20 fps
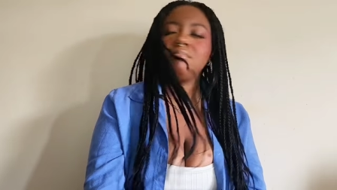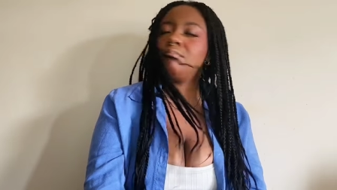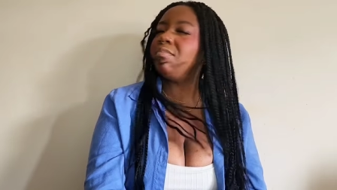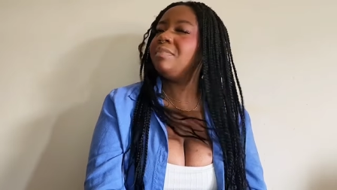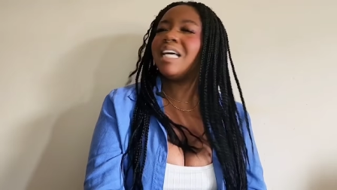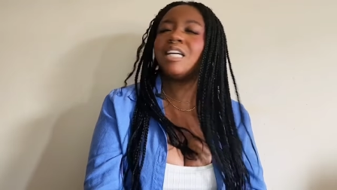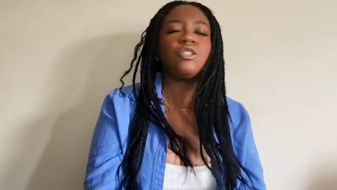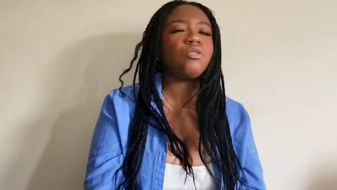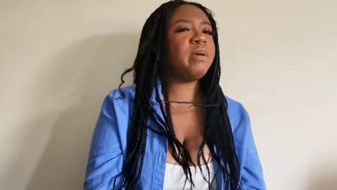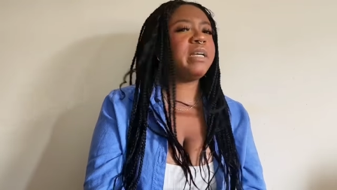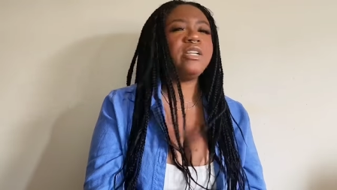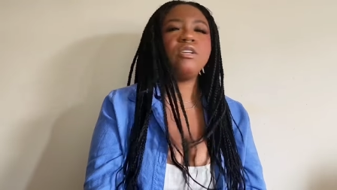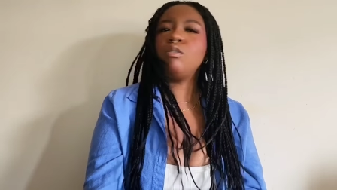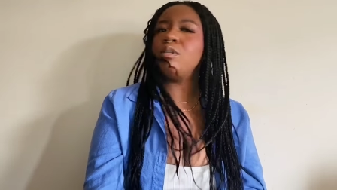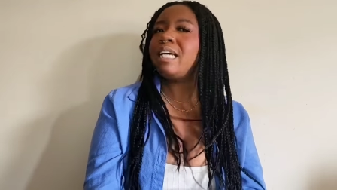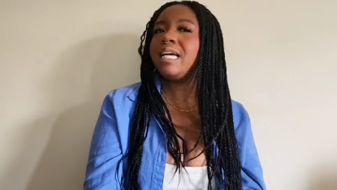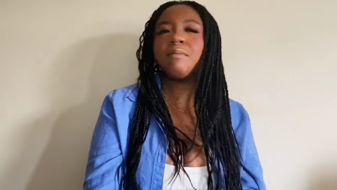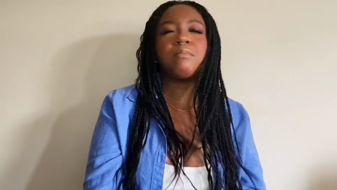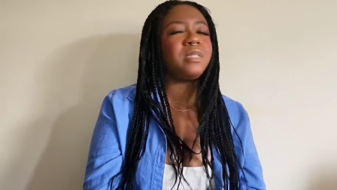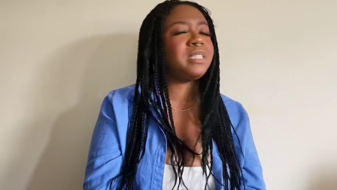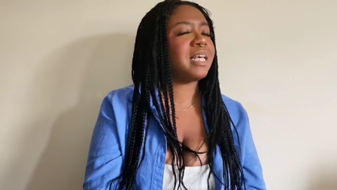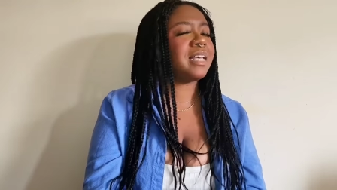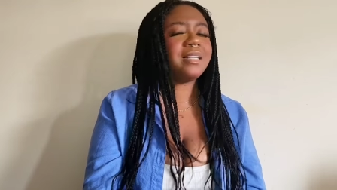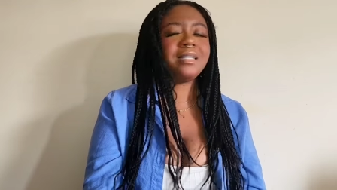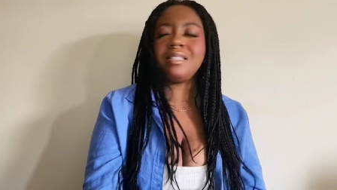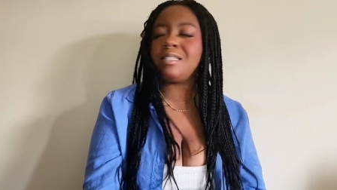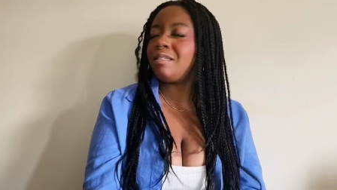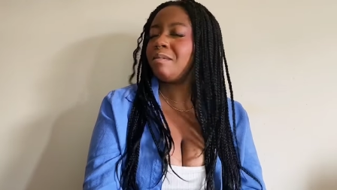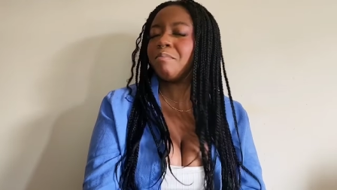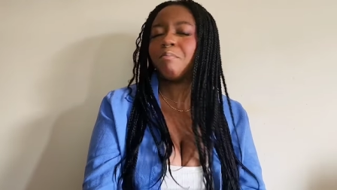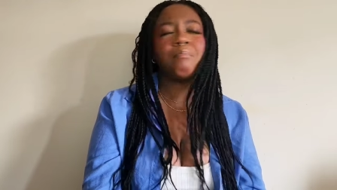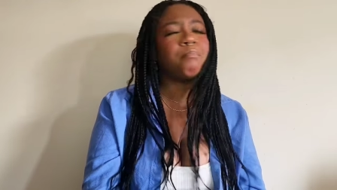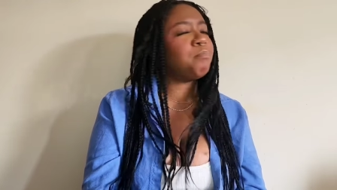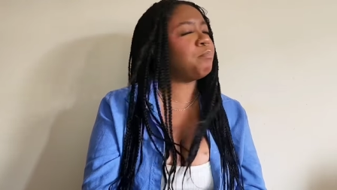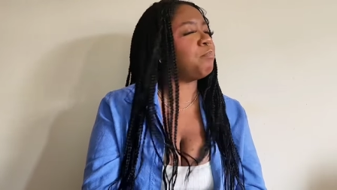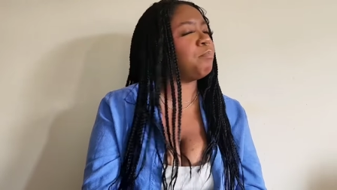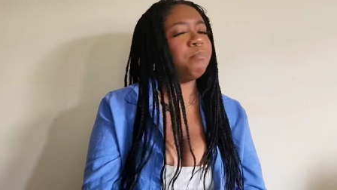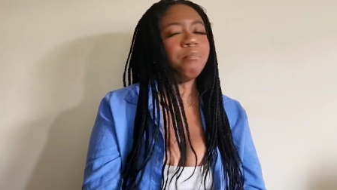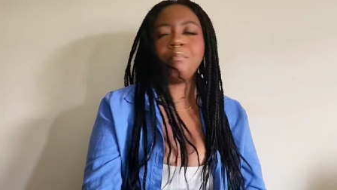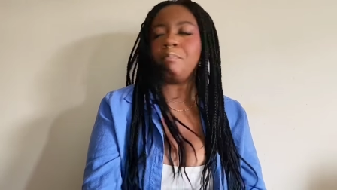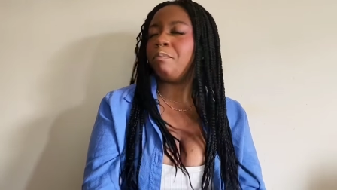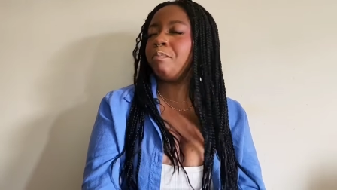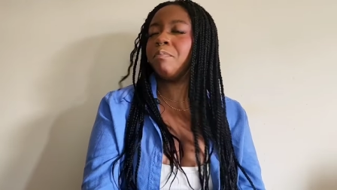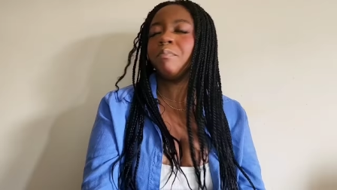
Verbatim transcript: That don't make no damn sense. Mm-mm.